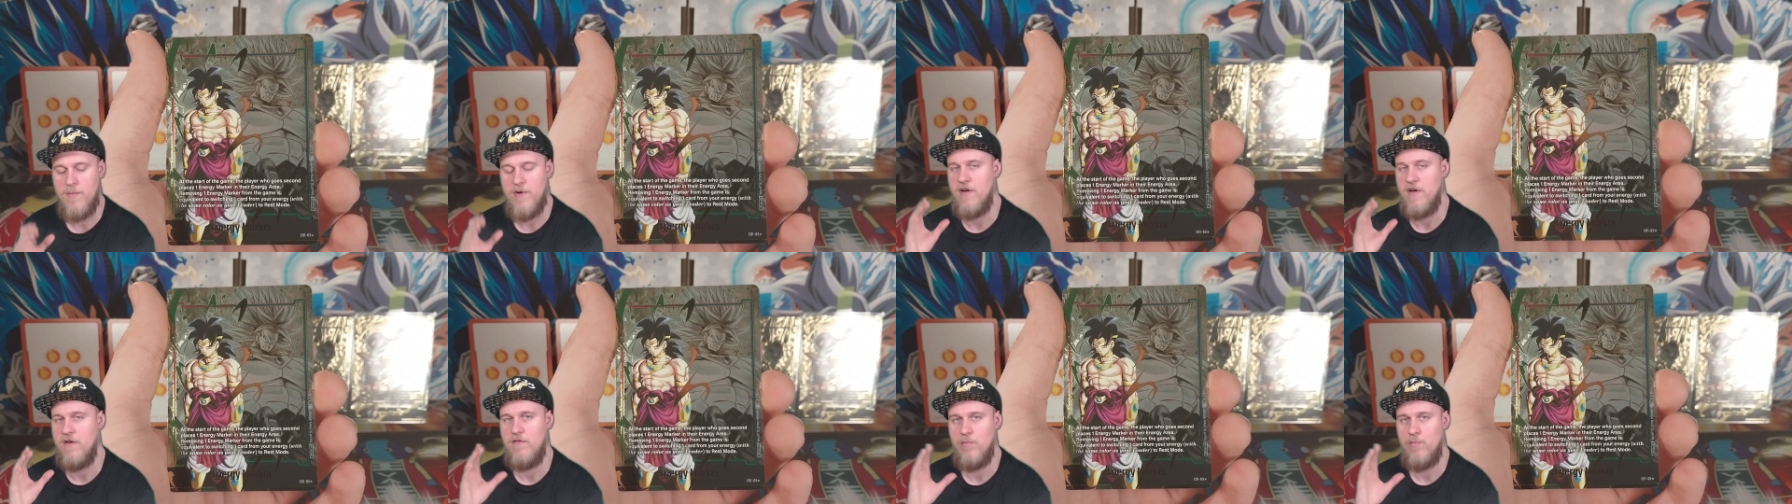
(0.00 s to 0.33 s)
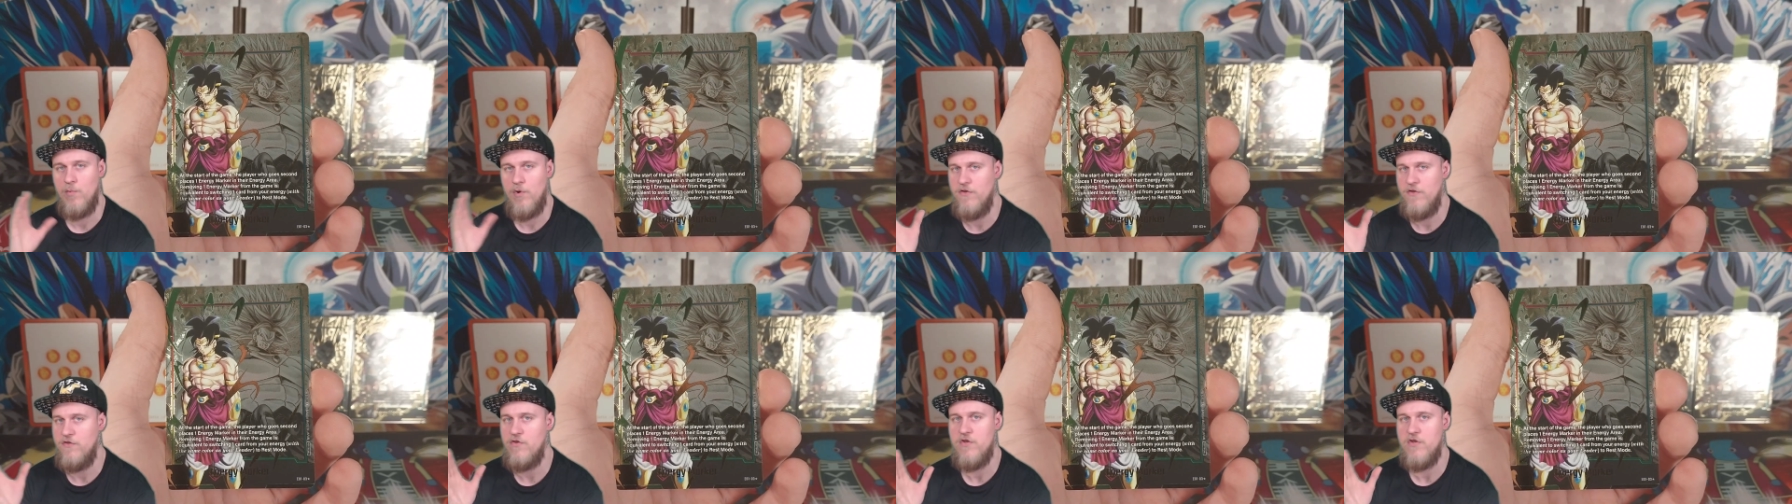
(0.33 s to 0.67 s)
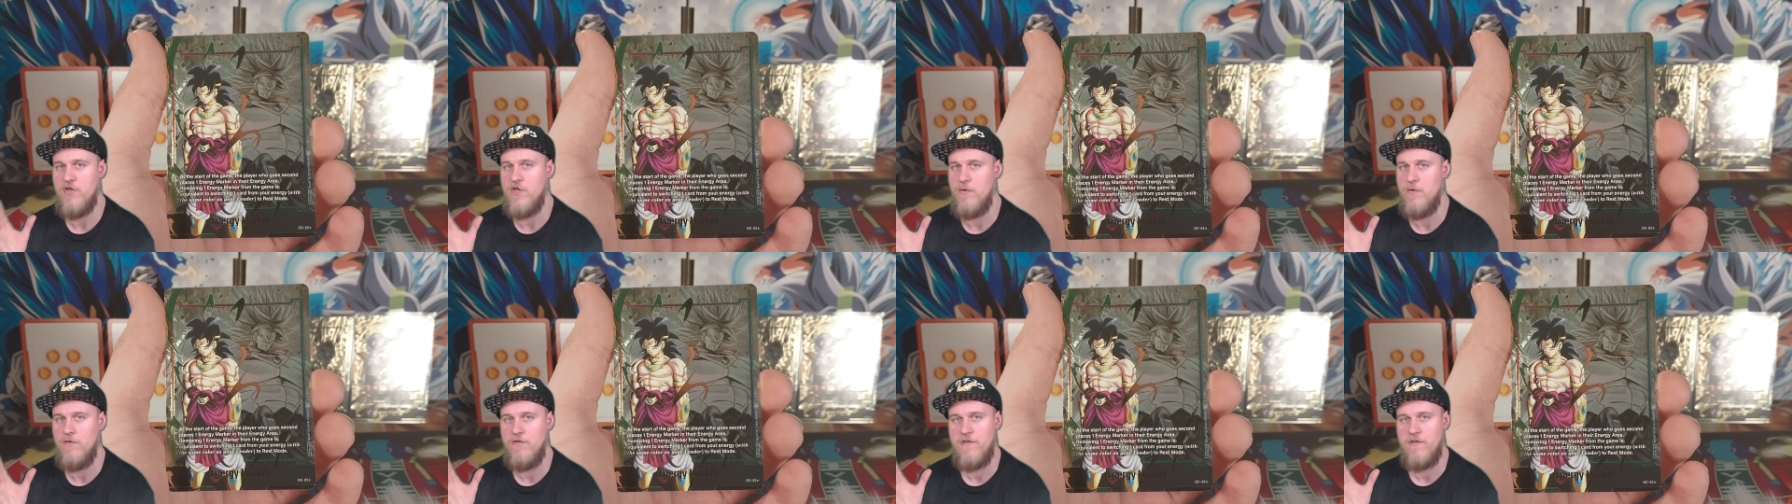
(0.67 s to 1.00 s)
because once you
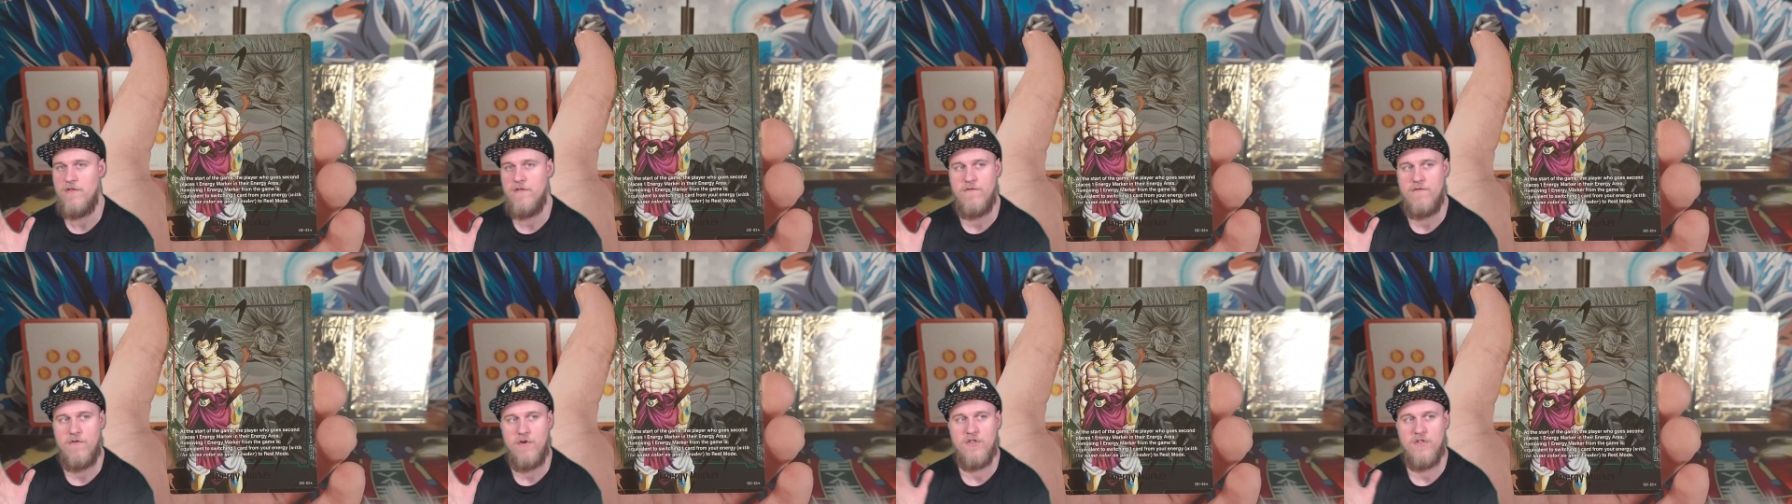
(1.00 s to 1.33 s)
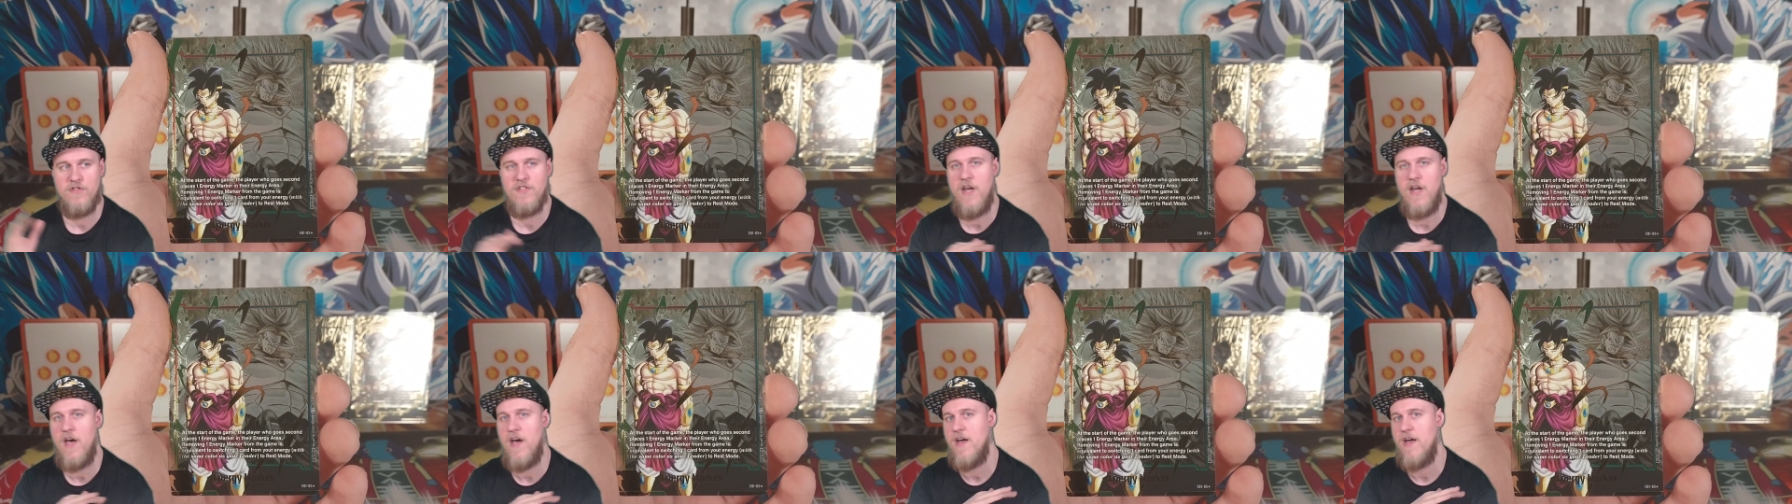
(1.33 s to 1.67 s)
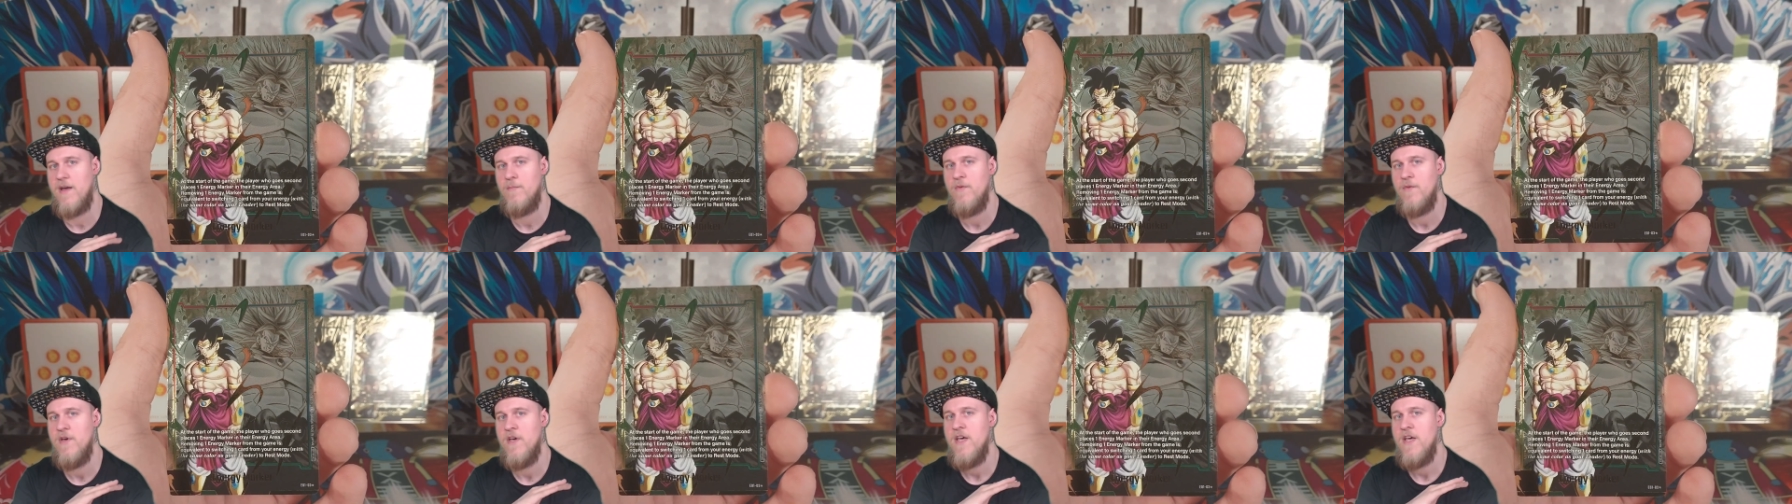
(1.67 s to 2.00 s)
use it the first
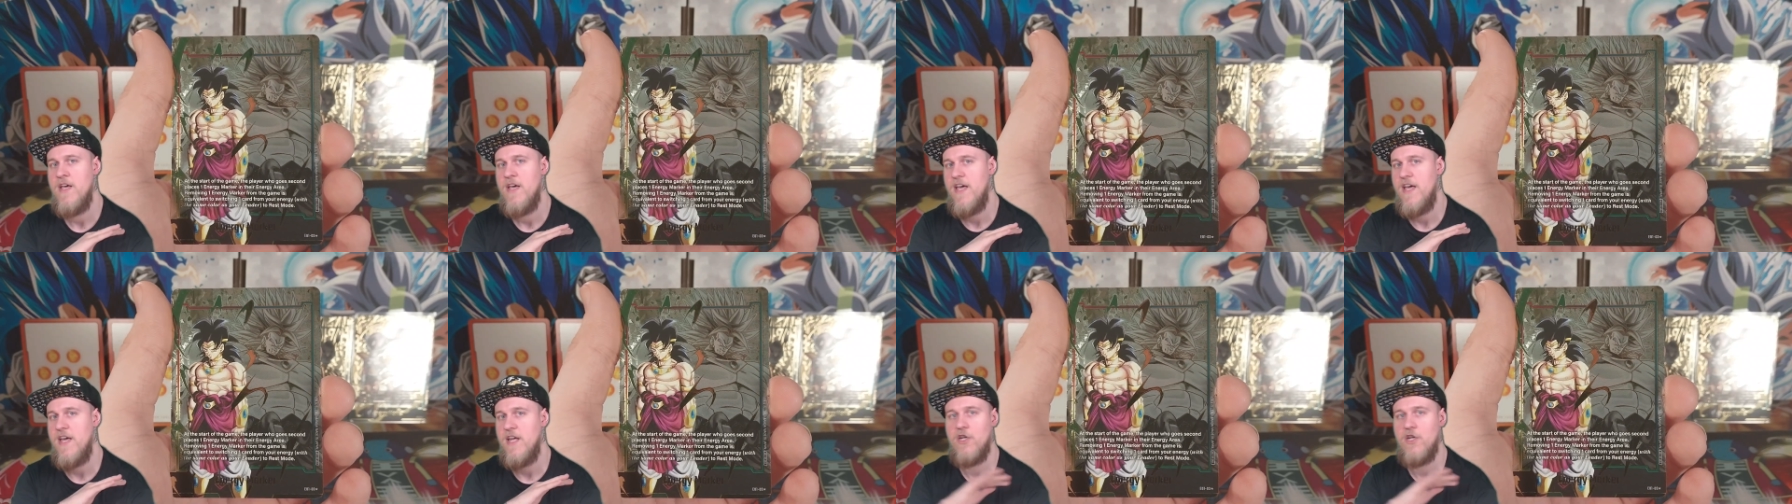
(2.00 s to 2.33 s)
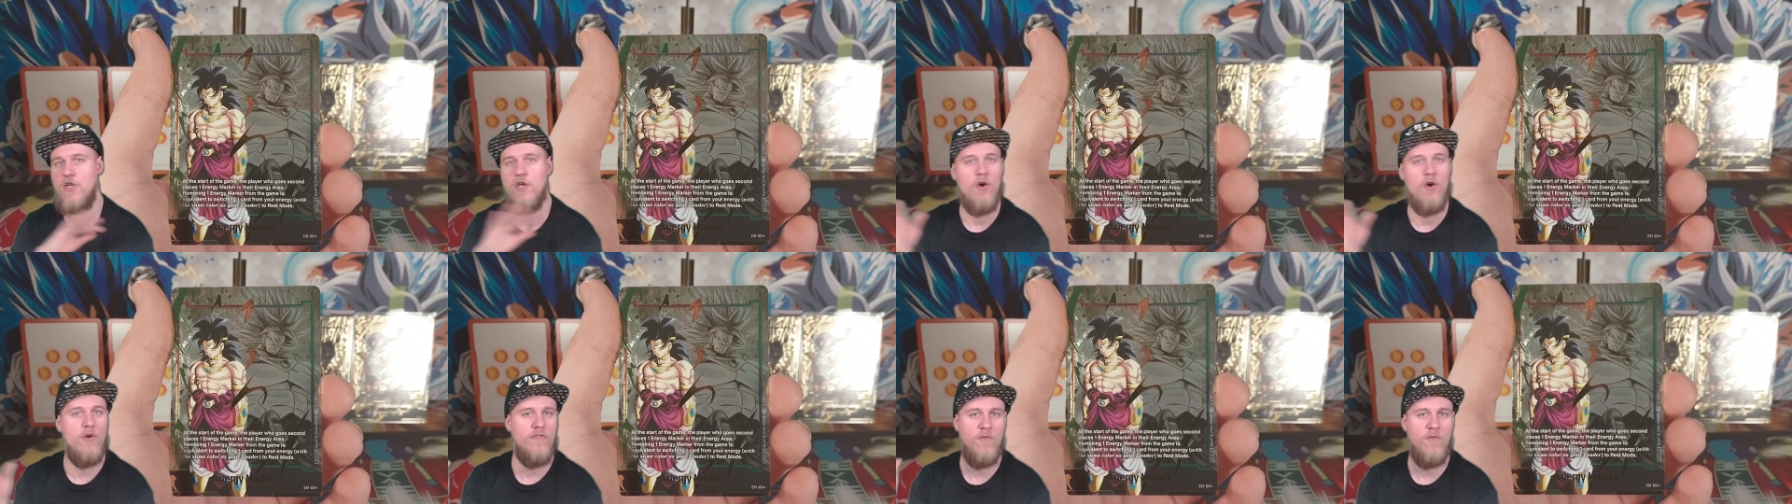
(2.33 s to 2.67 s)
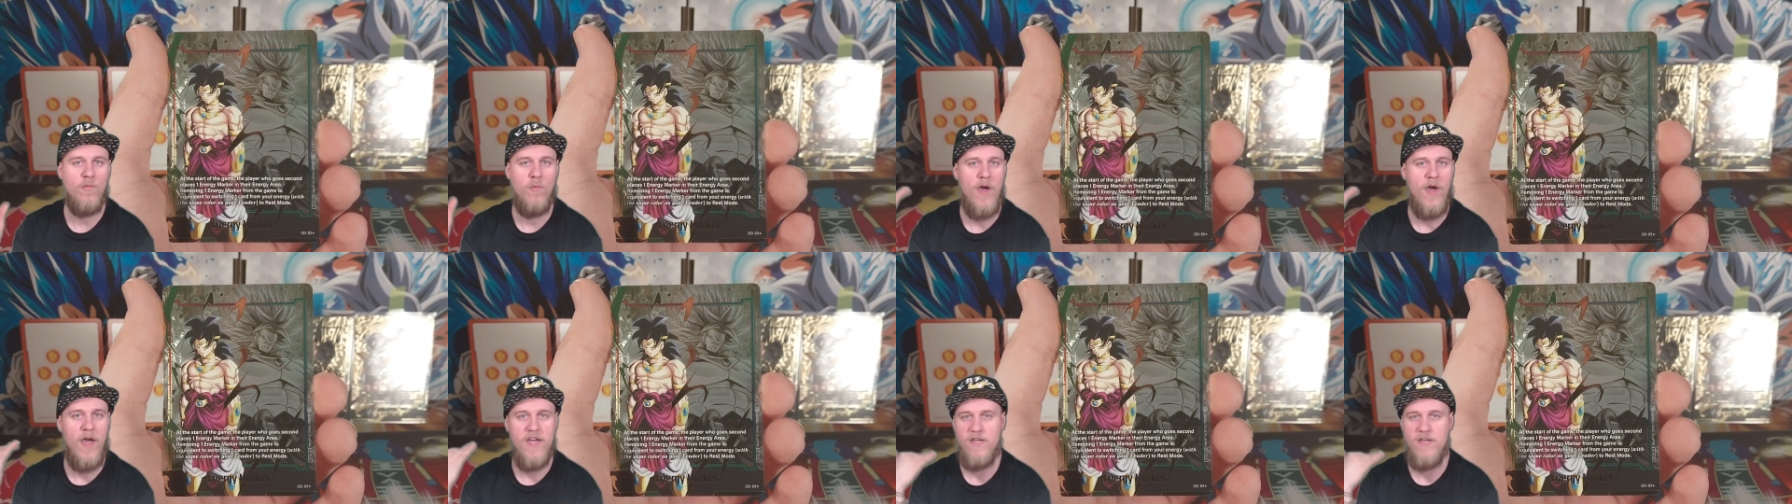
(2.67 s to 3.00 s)
time, it goes
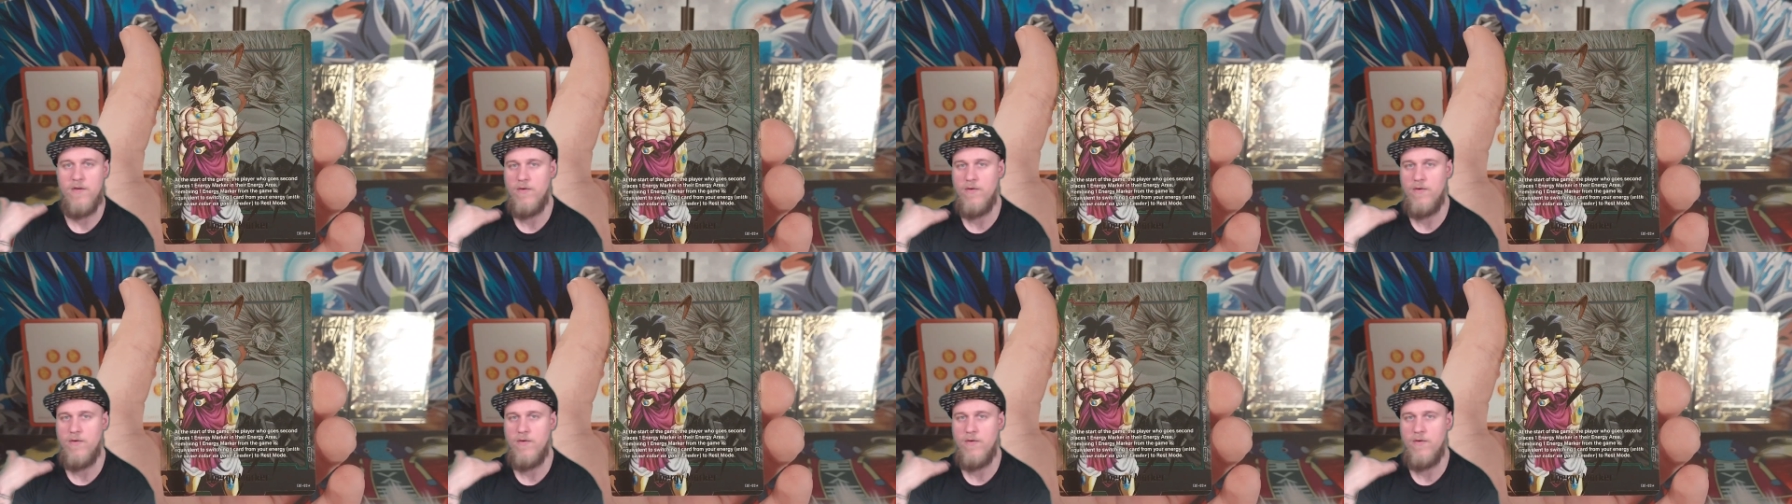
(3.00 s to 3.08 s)
away.